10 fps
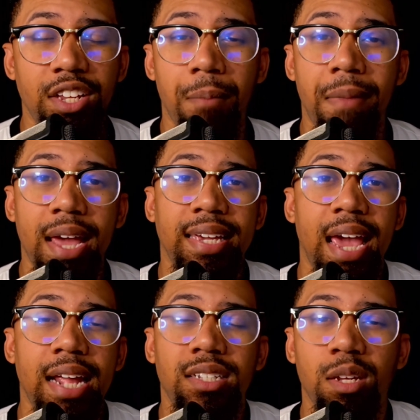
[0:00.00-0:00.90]
Y'all might
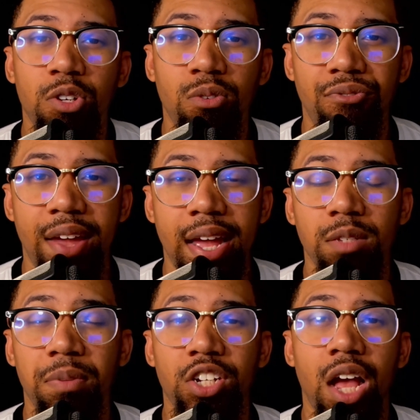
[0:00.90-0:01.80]
gain some new
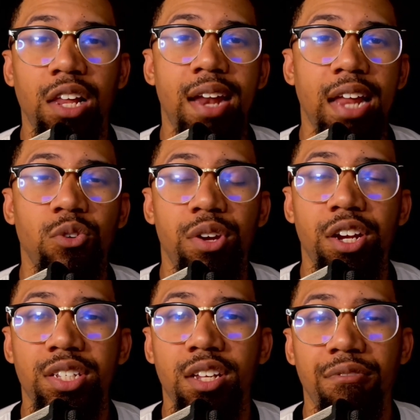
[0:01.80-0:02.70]
fans, but y'all are not doing
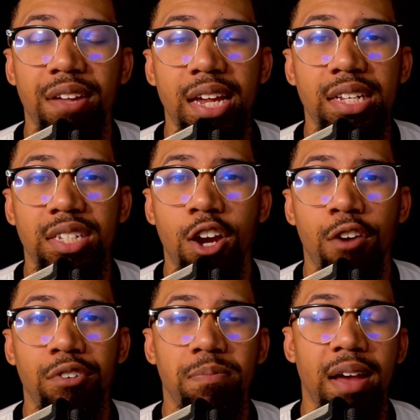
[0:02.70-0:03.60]
yourself any
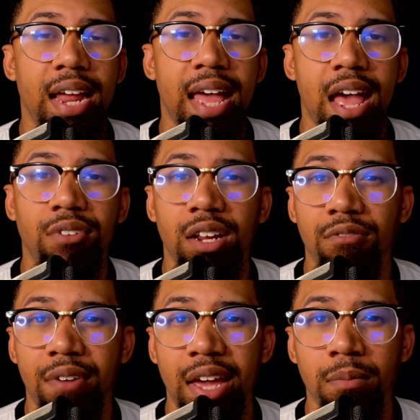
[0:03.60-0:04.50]
service by not having it
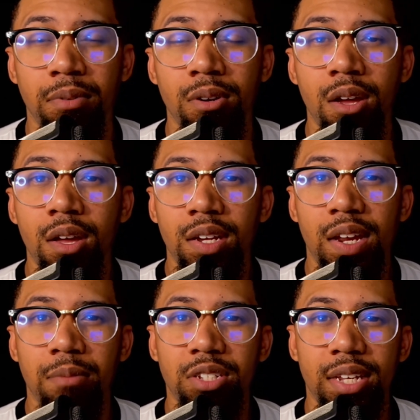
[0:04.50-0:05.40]
available. You
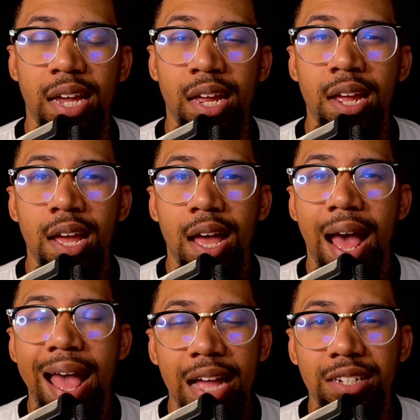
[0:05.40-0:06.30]
know what I'm saying?
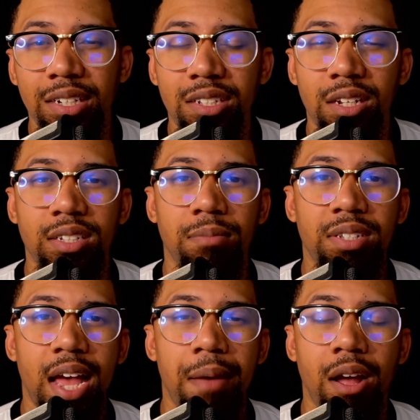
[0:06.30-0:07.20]
I actually took some
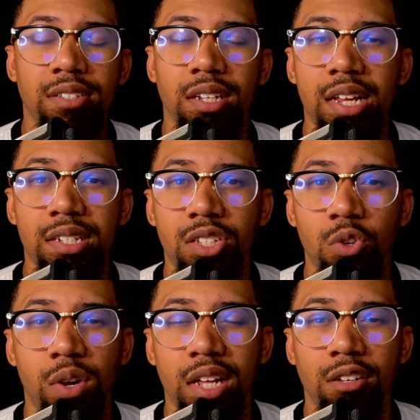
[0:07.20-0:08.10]
time out to listen
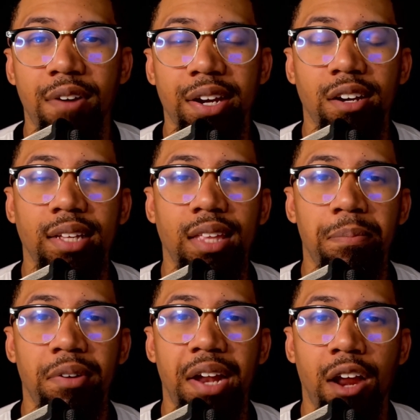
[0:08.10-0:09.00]
to another record that they
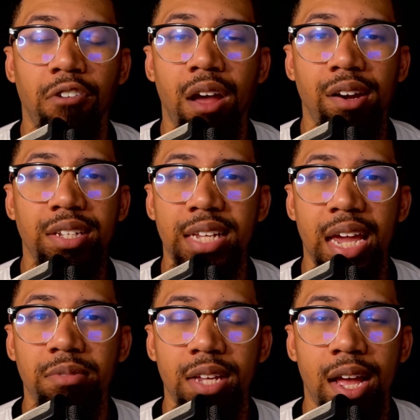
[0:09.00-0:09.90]
put out around the
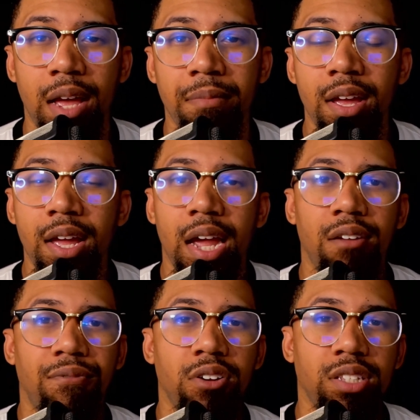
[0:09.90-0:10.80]
same time, and
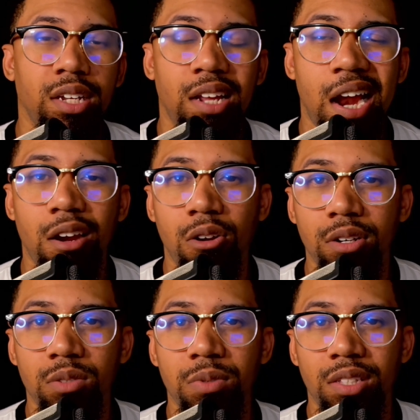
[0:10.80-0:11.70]
the first thing that I
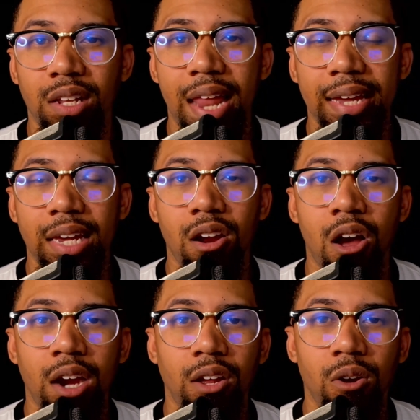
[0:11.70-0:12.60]
noticed was the lack in
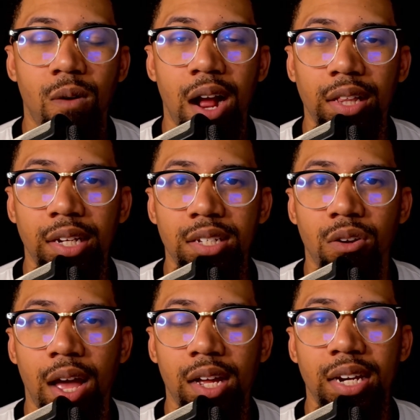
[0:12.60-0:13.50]
audio quality,
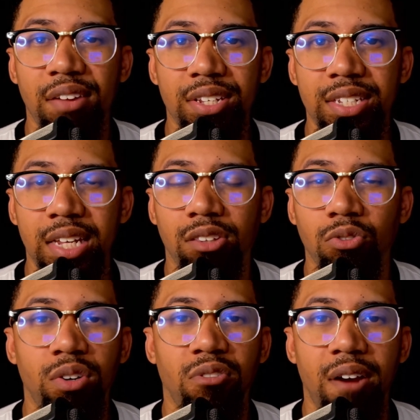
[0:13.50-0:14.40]
so I couldn't even sit
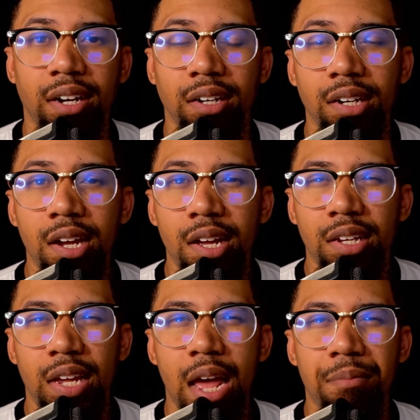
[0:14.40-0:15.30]
through the record.
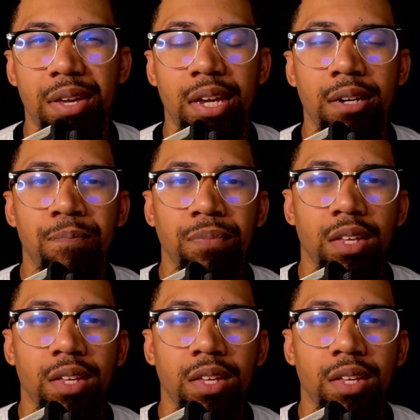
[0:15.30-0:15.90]
You know what I mean?